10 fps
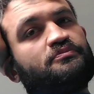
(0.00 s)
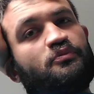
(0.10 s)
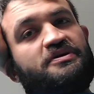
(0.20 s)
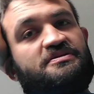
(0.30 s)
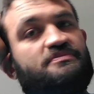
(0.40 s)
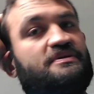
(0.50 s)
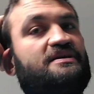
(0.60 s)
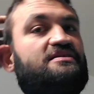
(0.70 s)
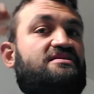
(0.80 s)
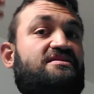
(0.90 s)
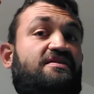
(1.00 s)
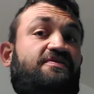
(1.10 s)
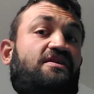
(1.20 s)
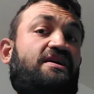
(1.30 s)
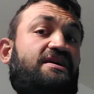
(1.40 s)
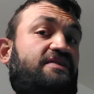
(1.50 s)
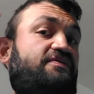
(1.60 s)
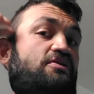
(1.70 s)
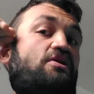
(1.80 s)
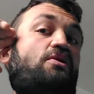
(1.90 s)
reason being is because I feel like if
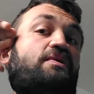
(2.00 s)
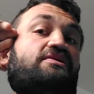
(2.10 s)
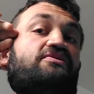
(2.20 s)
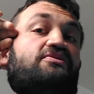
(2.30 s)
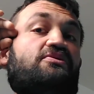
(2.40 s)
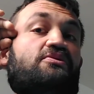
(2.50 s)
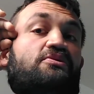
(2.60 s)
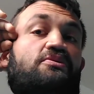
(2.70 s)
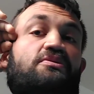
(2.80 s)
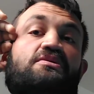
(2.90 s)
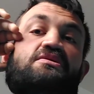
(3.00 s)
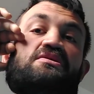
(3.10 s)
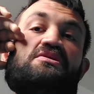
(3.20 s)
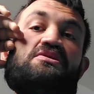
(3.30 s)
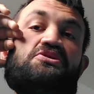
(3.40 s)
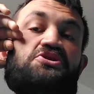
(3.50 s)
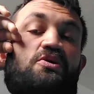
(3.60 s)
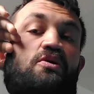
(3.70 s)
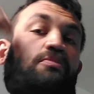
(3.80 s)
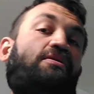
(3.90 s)
you're going to
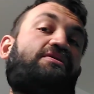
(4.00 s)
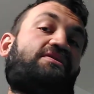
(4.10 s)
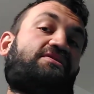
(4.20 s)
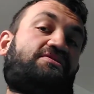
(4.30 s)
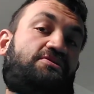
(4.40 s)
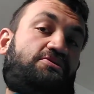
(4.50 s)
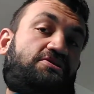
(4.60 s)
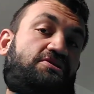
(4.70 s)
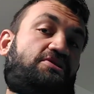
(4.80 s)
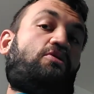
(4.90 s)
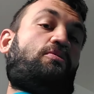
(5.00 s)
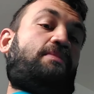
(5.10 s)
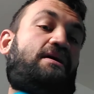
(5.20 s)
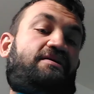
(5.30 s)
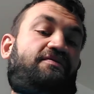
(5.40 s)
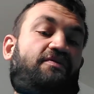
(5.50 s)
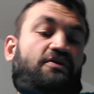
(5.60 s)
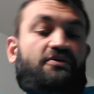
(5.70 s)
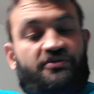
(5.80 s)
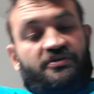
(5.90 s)
show a product, you should know about it
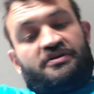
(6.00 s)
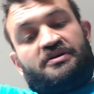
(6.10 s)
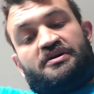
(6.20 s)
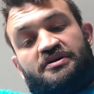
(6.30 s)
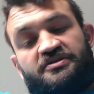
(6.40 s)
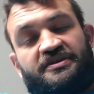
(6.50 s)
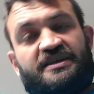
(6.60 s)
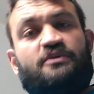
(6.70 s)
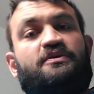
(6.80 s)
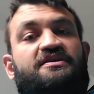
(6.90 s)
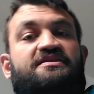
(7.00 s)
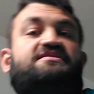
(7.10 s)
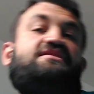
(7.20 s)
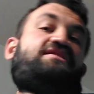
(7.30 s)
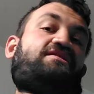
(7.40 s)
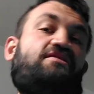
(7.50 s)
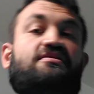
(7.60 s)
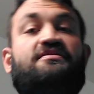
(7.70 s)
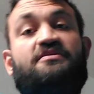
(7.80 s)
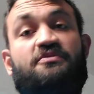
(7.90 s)
first. So like anyone can sit here,
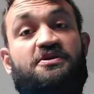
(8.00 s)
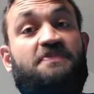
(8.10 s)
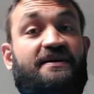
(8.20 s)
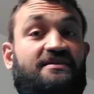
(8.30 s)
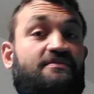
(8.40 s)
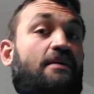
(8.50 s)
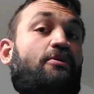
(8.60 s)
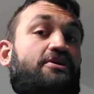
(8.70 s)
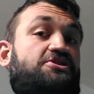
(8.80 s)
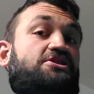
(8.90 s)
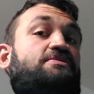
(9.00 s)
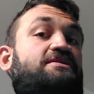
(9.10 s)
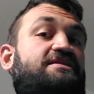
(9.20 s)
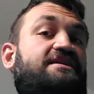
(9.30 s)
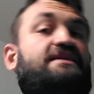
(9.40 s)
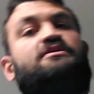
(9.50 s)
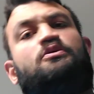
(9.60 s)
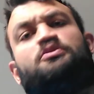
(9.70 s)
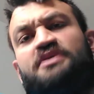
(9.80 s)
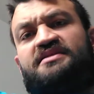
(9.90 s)
respecting my boy GBT,
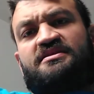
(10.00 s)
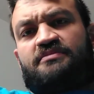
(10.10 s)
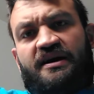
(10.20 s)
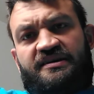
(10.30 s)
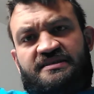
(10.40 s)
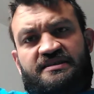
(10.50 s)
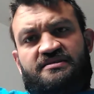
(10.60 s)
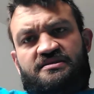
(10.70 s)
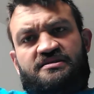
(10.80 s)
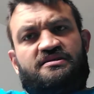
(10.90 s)
who does unboxings,